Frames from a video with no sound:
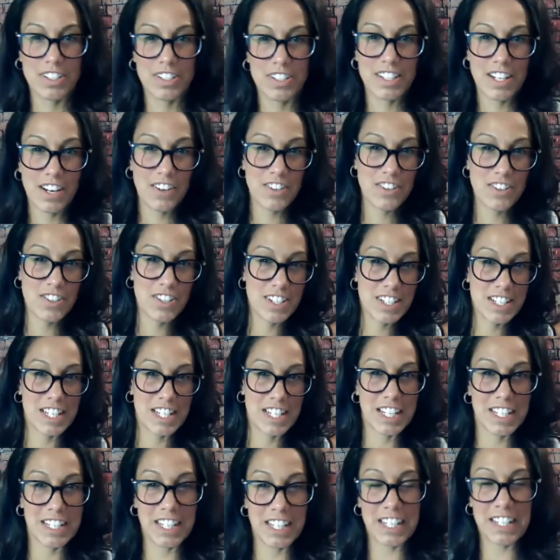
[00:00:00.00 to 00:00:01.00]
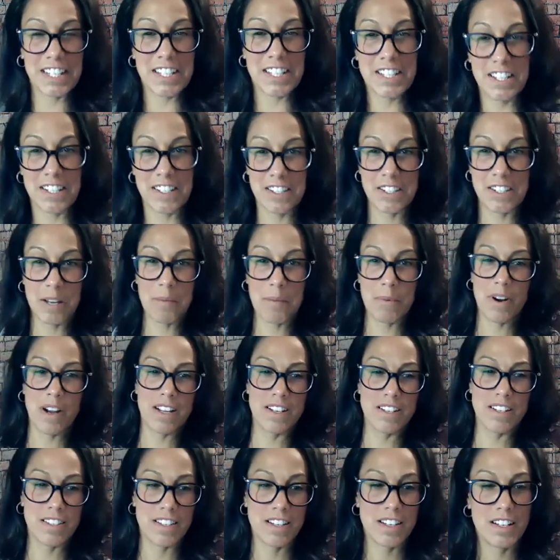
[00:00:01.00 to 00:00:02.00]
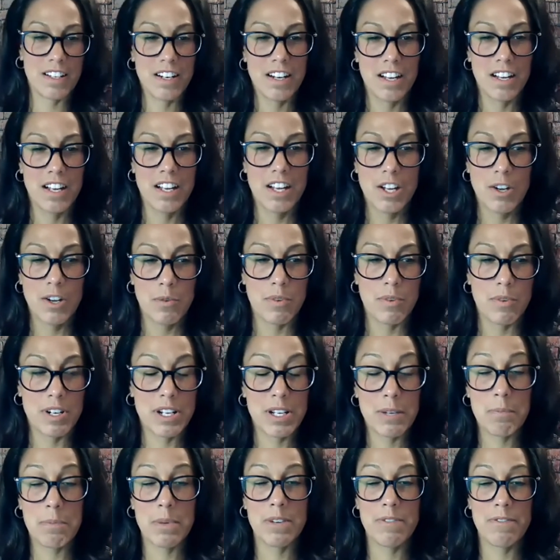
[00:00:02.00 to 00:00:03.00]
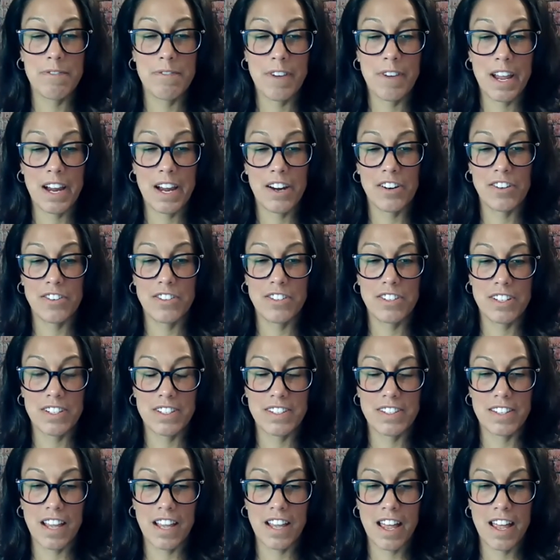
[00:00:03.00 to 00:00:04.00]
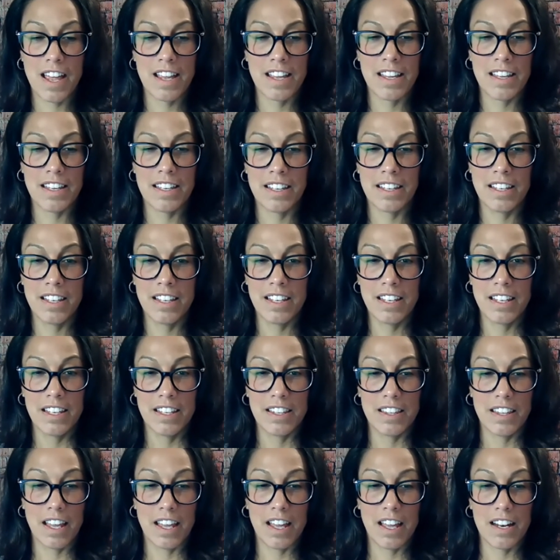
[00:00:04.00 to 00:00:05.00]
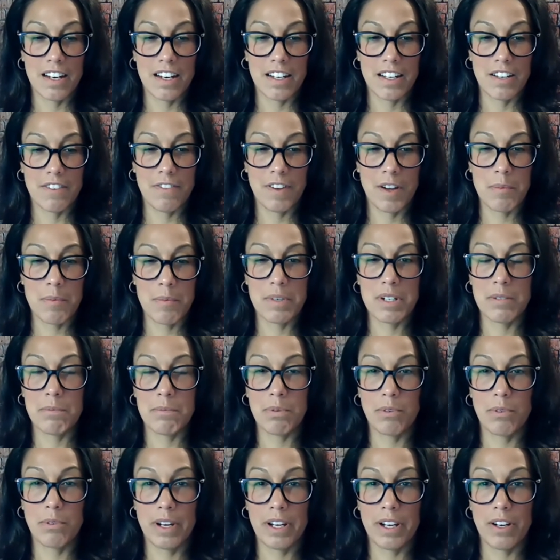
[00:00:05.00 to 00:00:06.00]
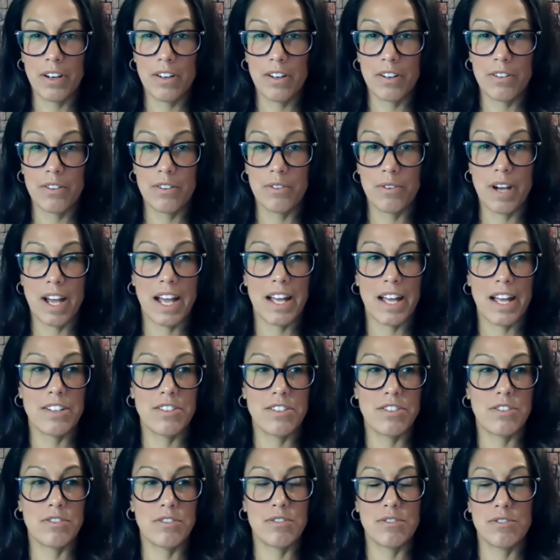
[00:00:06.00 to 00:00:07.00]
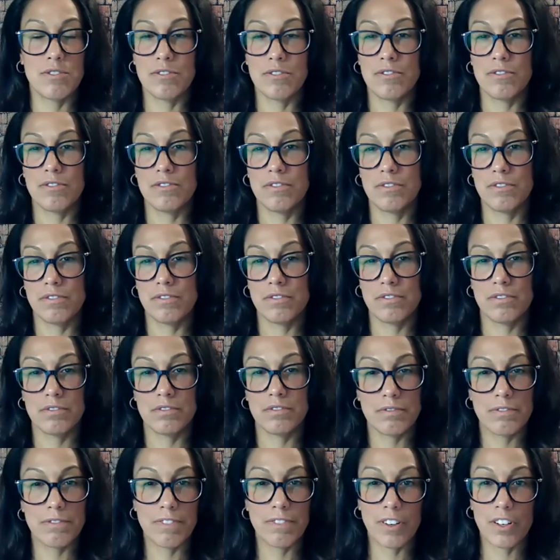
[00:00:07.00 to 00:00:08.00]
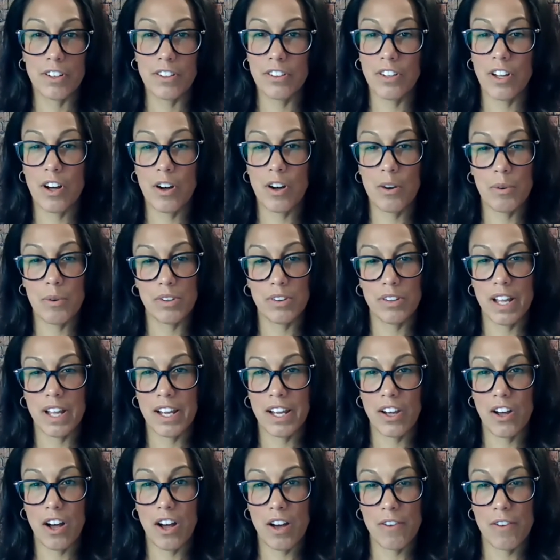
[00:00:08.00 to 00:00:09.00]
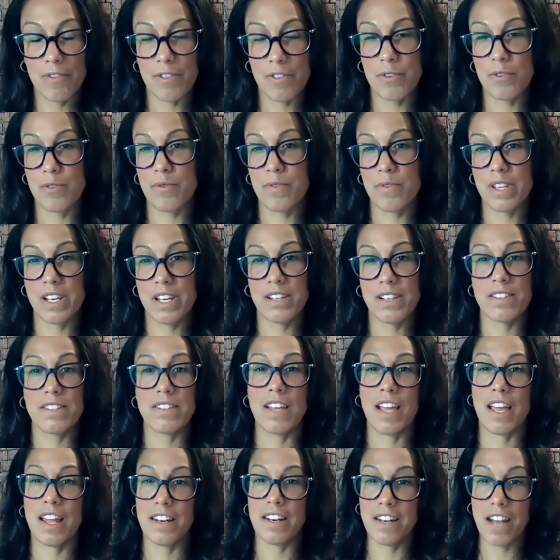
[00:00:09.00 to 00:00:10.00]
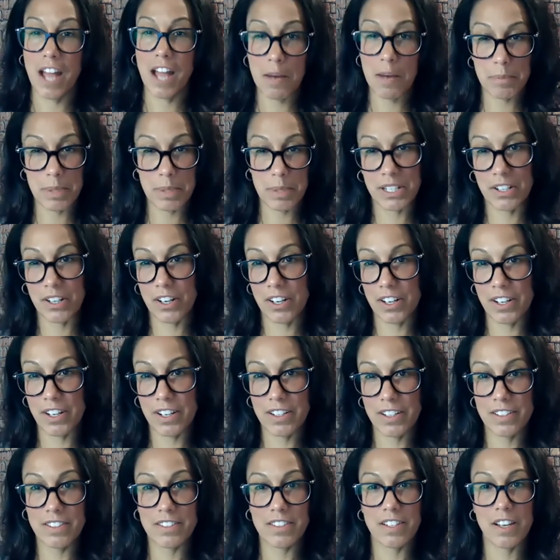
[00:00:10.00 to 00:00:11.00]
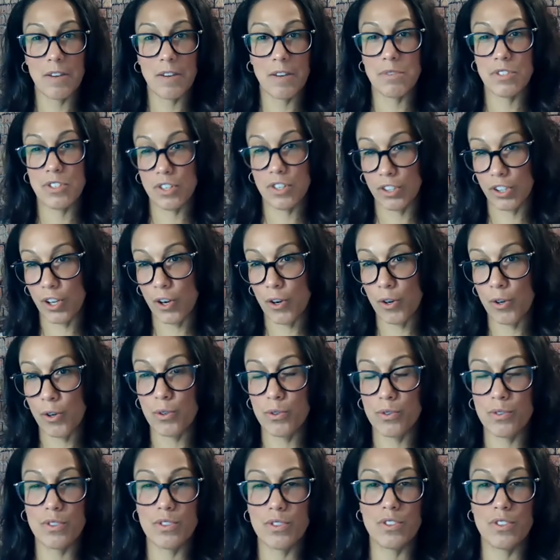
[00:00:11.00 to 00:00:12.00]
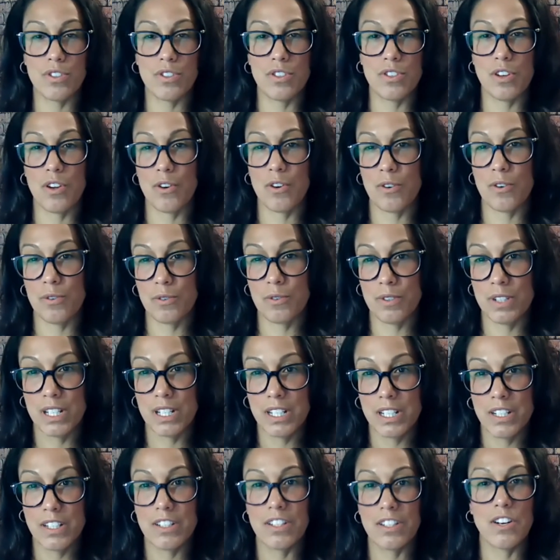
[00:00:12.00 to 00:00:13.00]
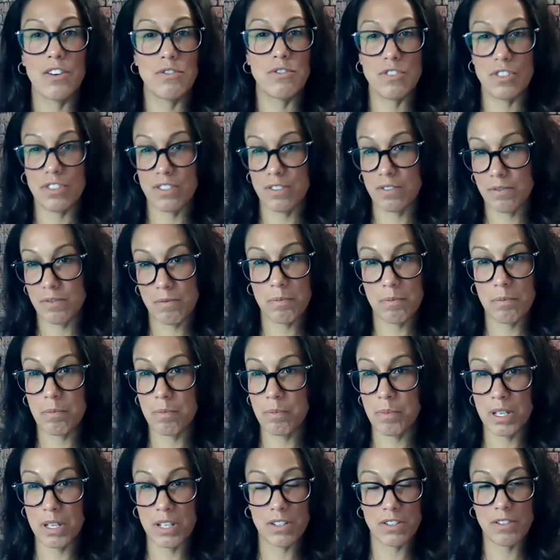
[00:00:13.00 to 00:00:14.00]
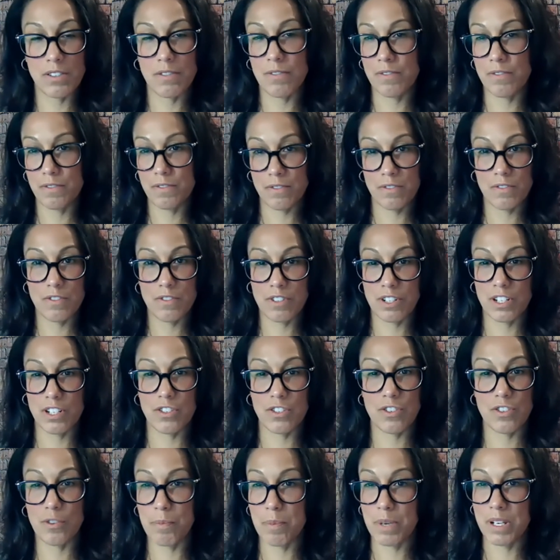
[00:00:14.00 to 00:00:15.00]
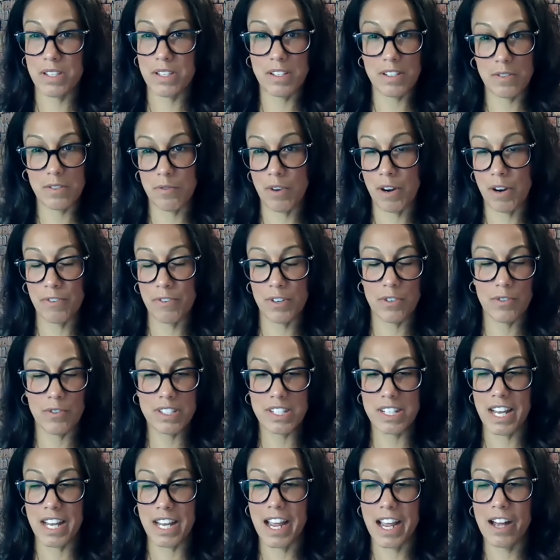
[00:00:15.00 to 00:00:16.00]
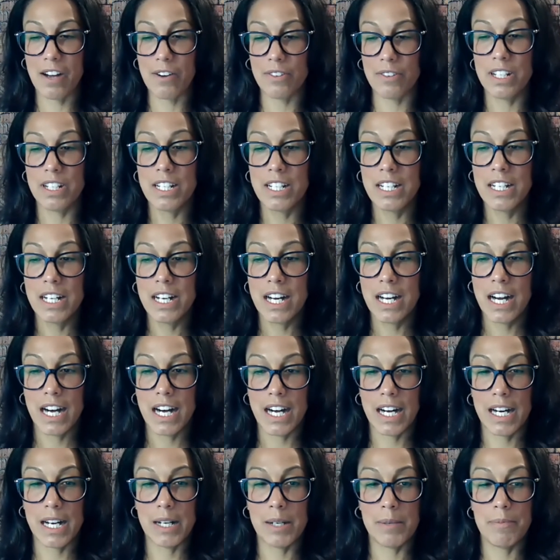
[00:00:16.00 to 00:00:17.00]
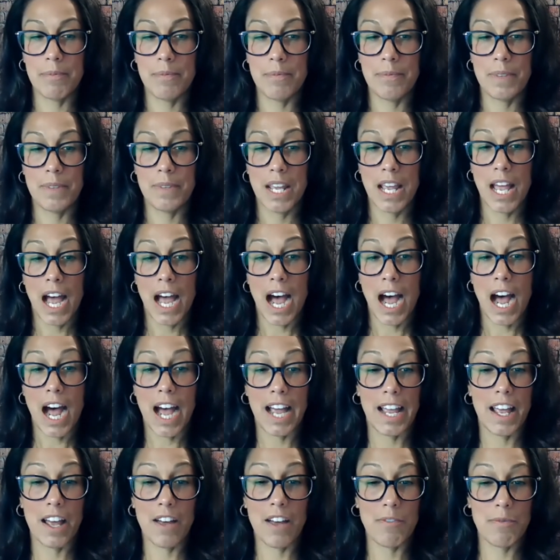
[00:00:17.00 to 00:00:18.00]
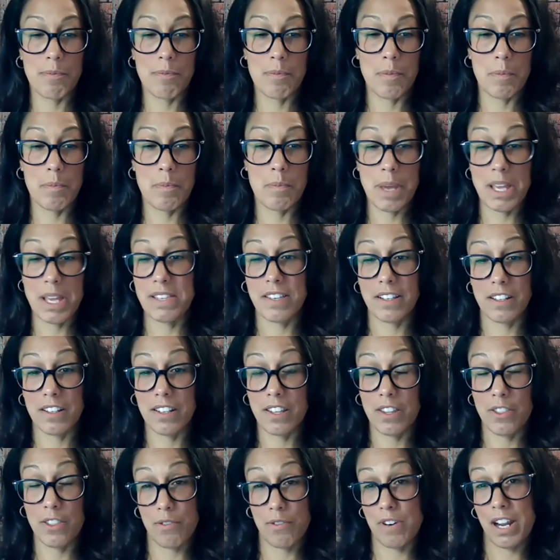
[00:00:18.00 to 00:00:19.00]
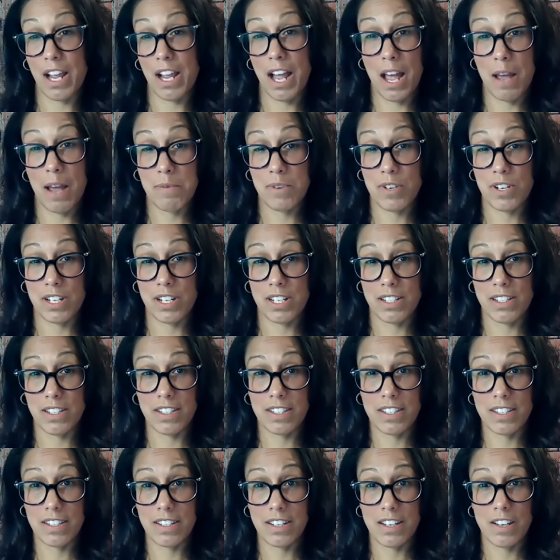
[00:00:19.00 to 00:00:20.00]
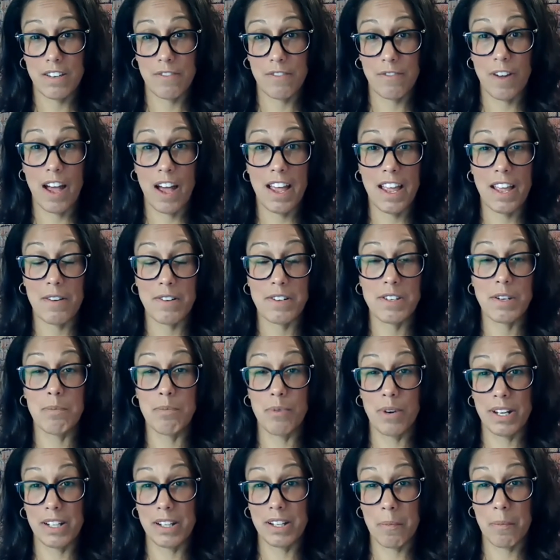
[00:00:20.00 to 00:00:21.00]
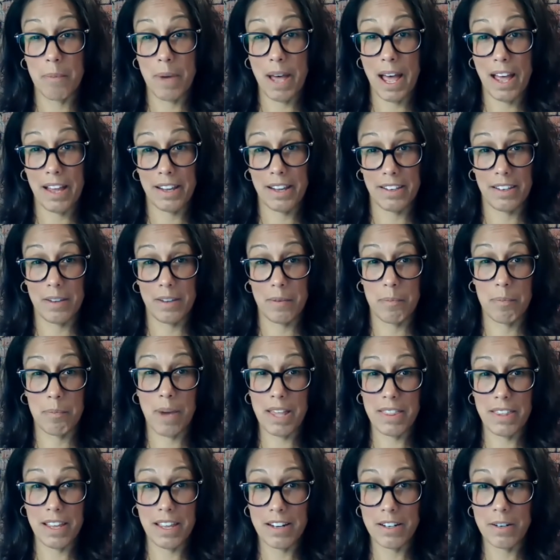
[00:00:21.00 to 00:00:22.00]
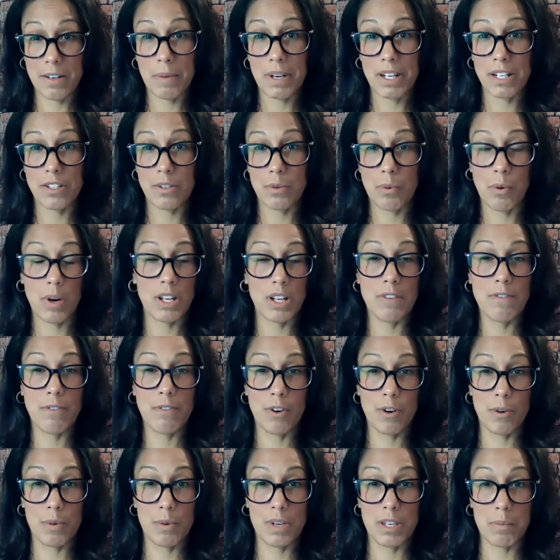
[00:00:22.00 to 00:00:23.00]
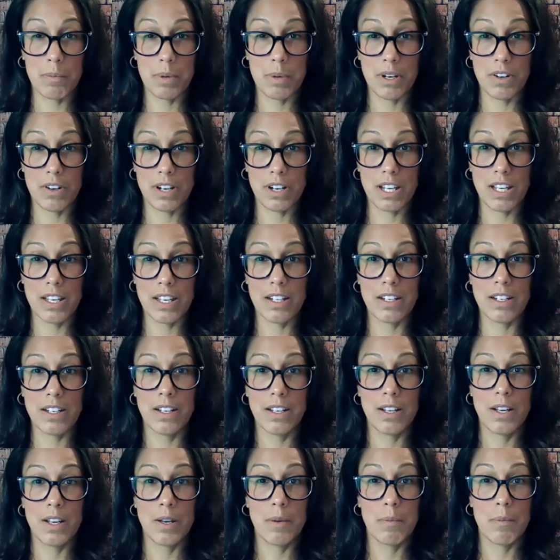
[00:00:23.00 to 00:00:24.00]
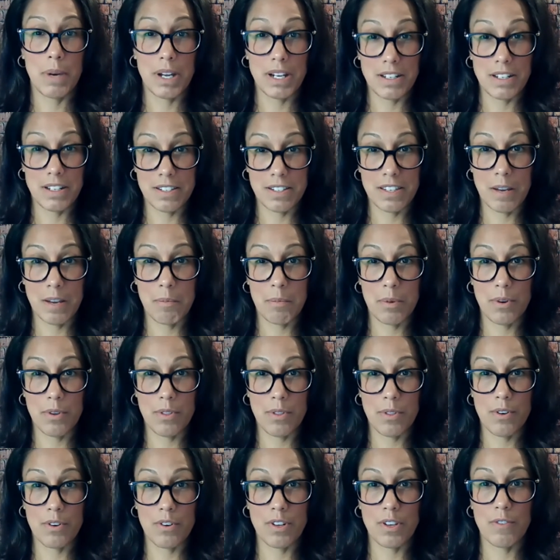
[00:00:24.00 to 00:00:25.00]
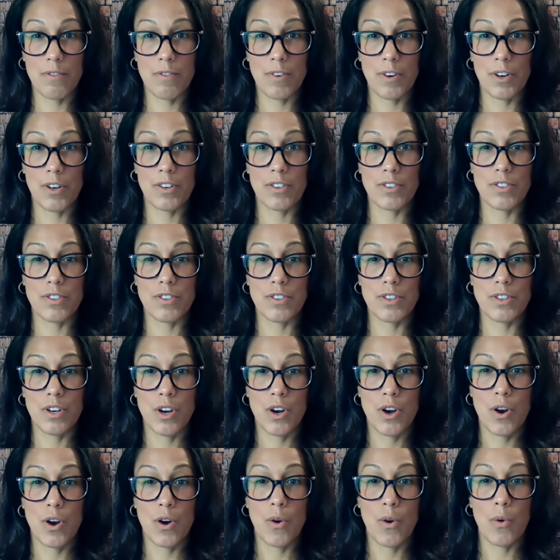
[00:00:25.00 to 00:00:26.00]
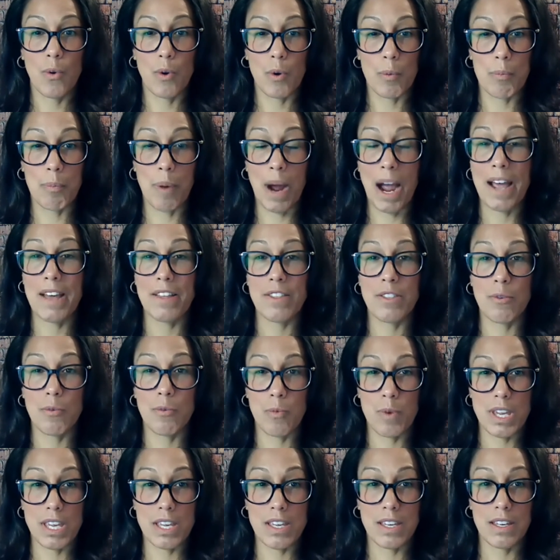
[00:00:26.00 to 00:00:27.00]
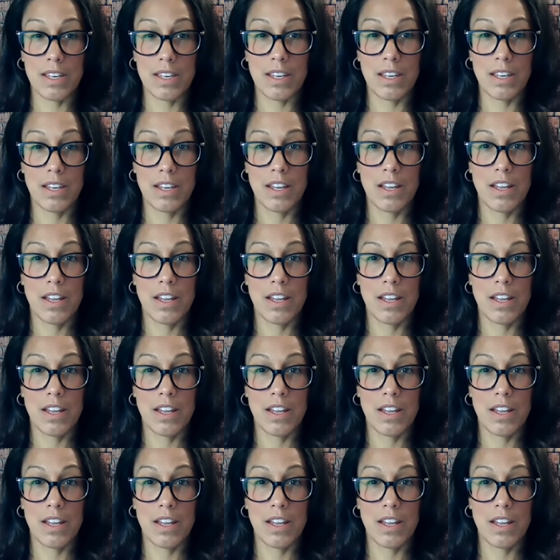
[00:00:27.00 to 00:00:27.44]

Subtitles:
Sarah, just to summarize it. Would it be fair to say that if I'm an employer who had to furlough or lay off through this, and not because I was closed, so, you know, just because of traditional business revenue is down, I have basically three options to bring them back by the end of my 24-week period, by December 31st, or by the week